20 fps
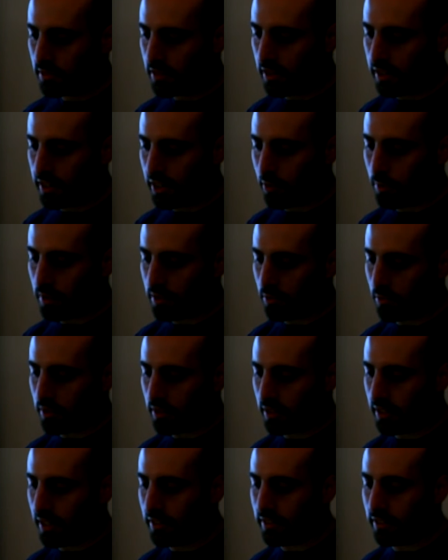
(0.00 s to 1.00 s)
Oh, I gotta put the word
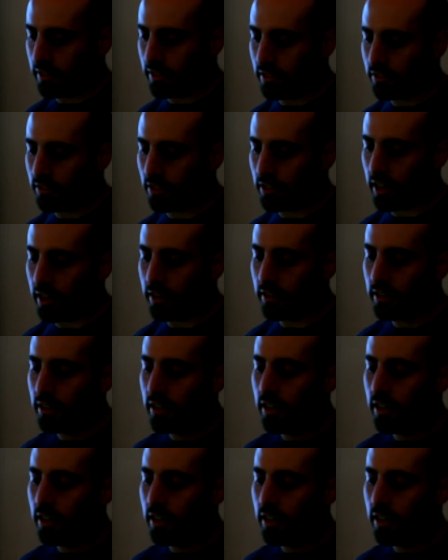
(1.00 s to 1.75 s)
cloud, there it is, okay.